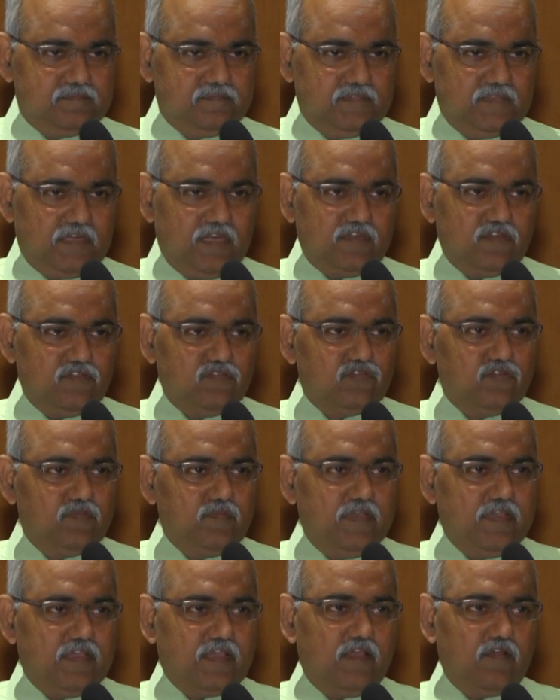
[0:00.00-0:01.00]
That it should
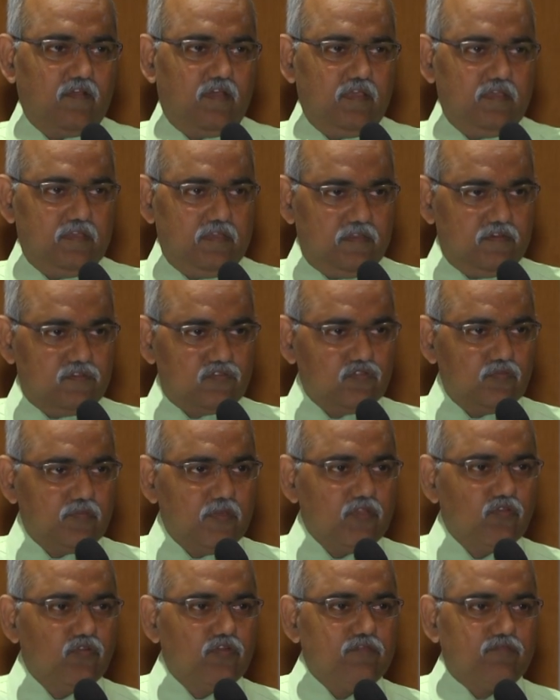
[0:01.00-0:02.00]
be
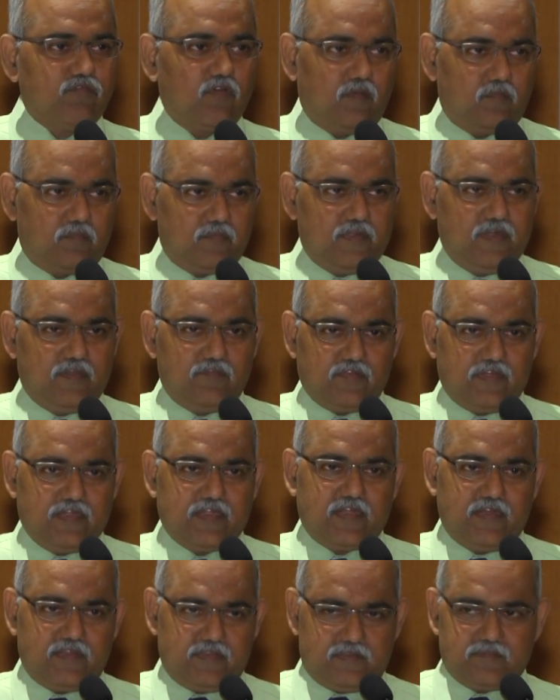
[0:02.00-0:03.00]
uniform,
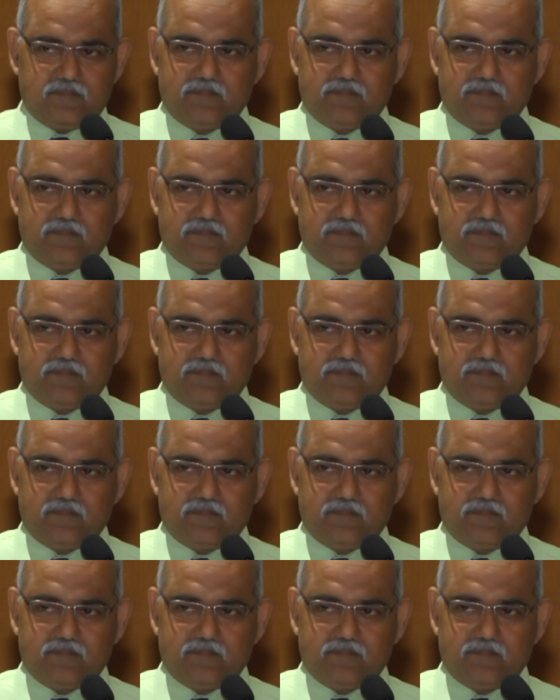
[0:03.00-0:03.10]
definitely.